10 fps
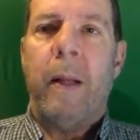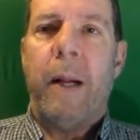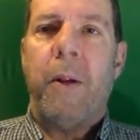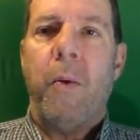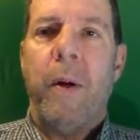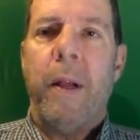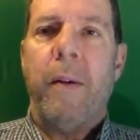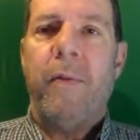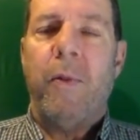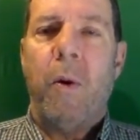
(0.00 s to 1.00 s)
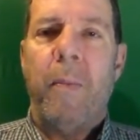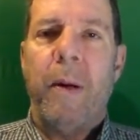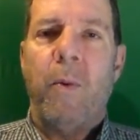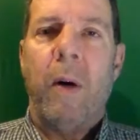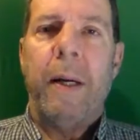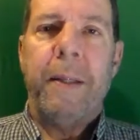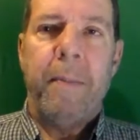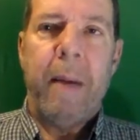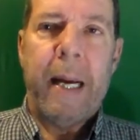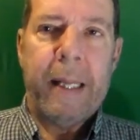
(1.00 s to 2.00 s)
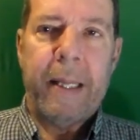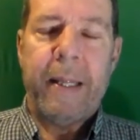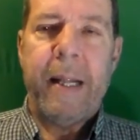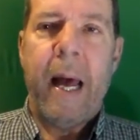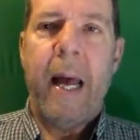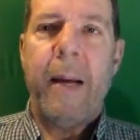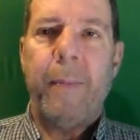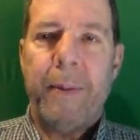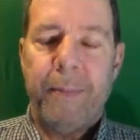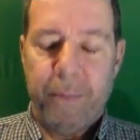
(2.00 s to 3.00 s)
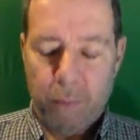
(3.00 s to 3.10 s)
That's the reason for me wanting to make this tape.